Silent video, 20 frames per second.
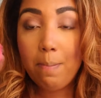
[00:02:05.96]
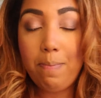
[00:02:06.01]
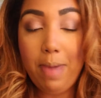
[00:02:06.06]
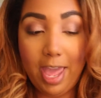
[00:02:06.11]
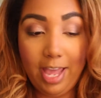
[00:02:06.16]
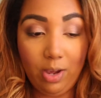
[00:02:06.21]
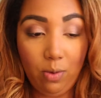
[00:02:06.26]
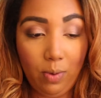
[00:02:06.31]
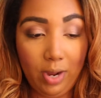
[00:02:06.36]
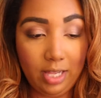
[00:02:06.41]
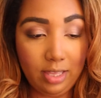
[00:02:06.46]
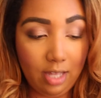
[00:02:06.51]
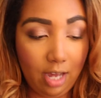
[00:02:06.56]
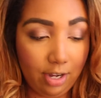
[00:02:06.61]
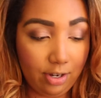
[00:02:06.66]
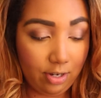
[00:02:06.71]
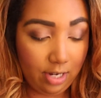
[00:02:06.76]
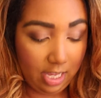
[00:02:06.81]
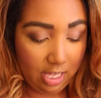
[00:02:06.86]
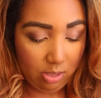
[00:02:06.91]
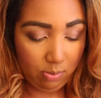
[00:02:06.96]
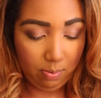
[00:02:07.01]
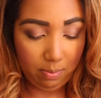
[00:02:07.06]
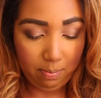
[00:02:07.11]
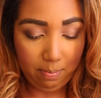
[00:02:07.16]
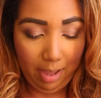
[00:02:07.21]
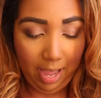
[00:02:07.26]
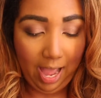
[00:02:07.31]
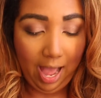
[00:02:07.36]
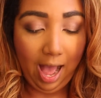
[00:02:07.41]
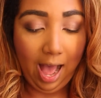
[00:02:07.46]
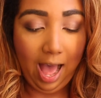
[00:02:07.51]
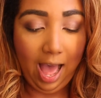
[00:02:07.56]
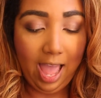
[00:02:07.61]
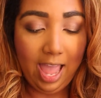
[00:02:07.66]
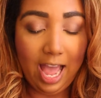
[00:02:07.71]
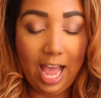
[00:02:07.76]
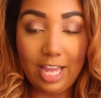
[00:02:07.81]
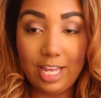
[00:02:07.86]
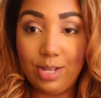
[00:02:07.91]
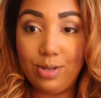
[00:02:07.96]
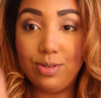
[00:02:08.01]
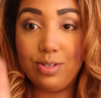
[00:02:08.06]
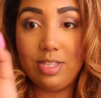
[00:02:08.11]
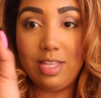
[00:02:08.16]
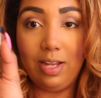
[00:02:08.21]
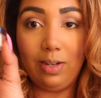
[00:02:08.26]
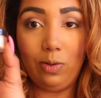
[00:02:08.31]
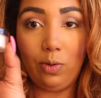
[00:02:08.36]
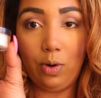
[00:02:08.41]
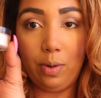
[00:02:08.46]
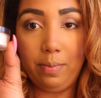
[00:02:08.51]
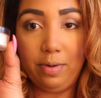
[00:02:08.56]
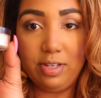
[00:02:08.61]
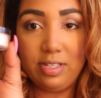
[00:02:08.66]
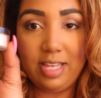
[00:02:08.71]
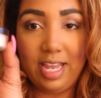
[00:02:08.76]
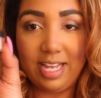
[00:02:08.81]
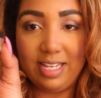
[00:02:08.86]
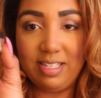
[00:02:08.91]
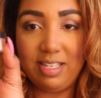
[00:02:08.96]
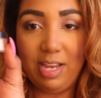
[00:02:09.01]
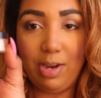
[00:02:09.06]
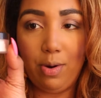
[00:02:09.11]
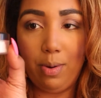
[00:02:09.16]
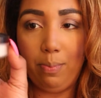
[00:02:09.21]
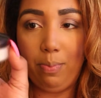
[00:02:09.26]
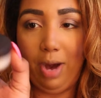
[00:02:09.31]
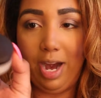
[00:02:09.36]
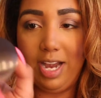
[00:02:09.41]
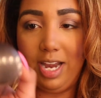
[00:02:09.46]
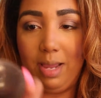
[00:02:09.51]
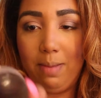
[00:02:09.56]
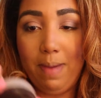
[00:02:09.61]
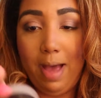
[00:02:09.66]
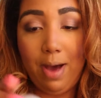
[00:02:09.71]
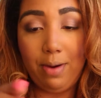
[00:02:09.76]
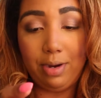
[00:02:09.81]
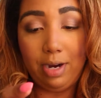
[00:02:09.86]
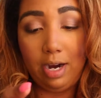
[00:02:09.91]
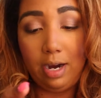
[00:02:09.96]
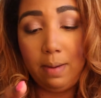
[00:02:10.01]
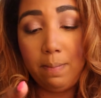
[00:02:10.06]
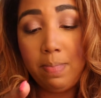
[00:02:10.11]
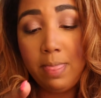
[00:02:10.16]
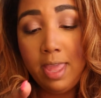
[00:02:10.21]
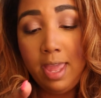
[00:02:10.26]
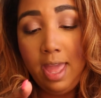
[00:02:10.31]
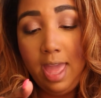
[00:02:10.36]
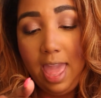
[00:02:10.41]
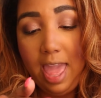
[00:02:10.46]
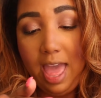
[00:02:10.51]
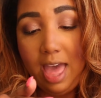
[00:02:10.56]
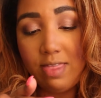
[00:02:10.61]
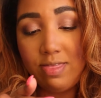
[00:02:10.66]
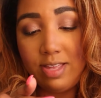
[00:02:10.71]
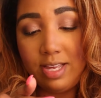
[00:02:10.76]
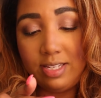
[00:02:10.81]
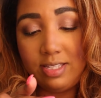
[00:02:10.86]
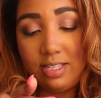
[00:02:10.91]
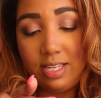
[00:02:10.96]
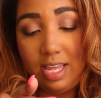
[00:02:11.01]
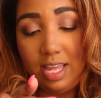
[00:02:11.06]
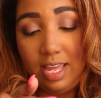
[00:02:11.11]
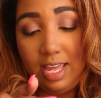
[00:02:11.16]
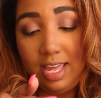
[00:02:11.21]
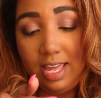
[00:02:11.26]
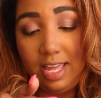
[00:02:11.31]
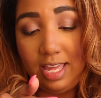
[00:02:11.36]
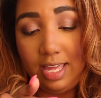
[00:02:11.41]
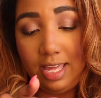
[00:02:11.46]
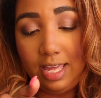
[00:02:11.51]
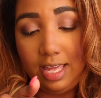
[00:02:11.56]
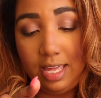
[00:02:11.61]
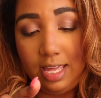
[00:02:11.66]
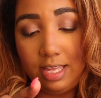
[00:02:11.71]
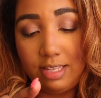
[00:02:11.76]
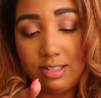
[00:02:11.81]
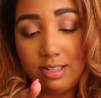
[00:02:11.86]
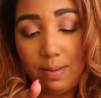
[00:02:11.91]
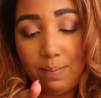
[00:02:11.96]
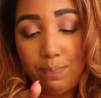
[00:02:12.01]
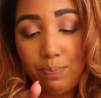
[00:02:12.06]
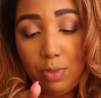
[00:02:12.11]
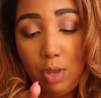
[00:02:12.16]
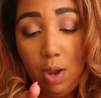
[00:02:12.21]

bake with underneath my eye, I use the Laura Mercier Secret Brightening Powder, and this is